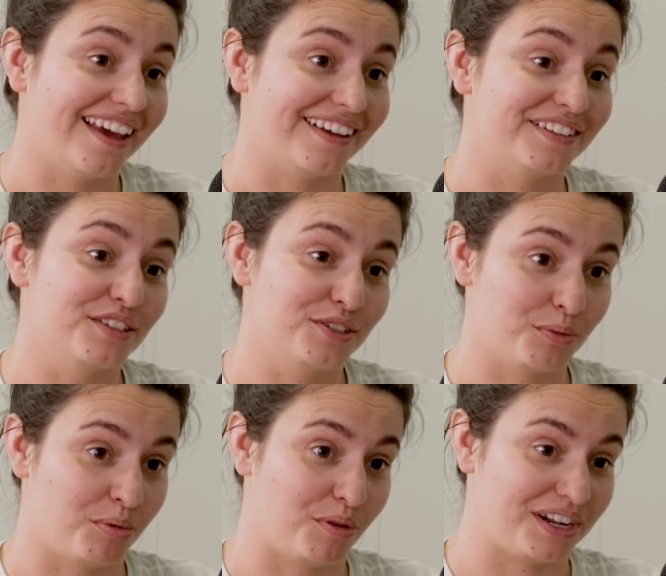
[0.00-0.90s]
and
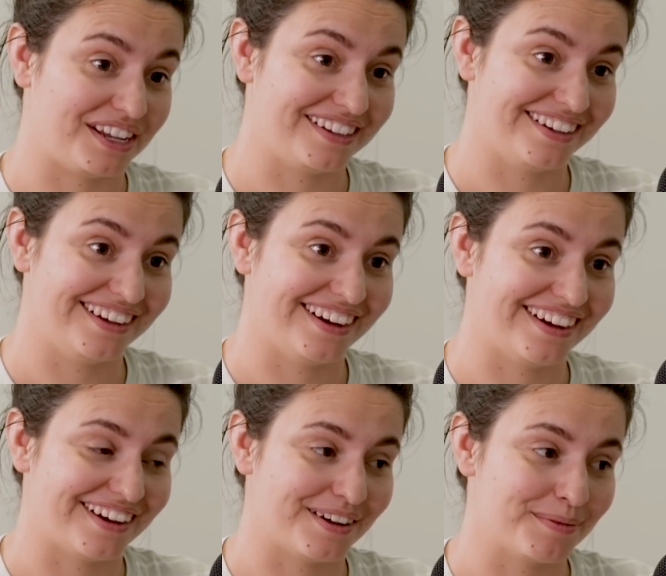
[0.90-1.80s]
supported,
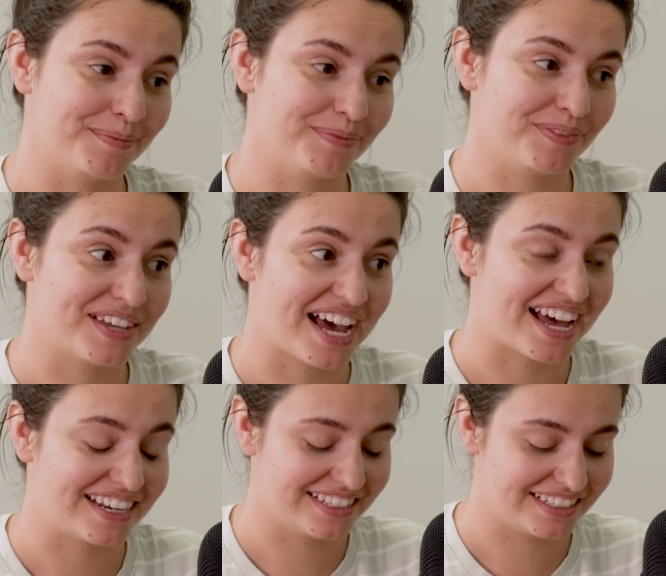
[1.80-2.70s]

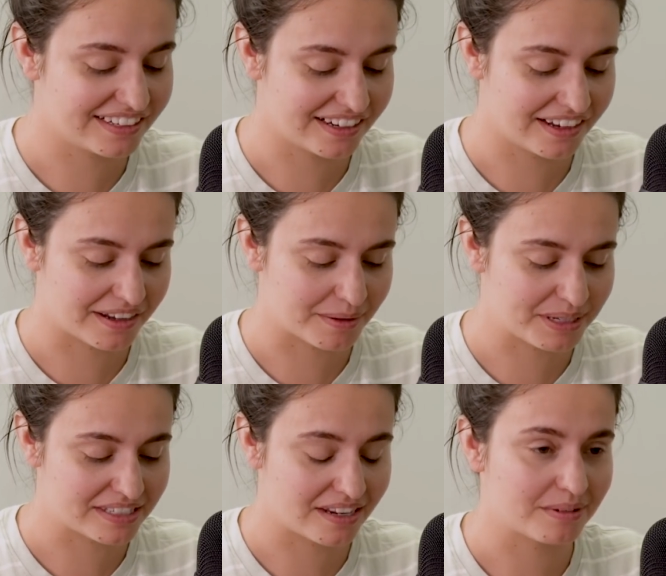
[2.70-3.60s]
that
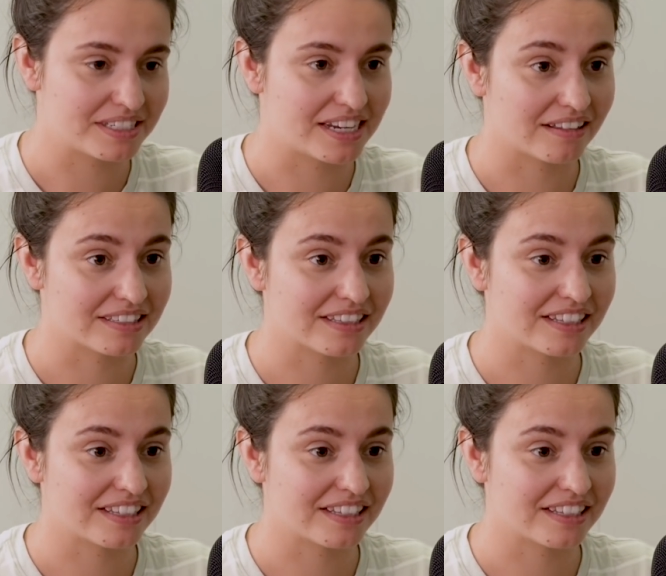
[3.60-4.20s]
his name is Dallas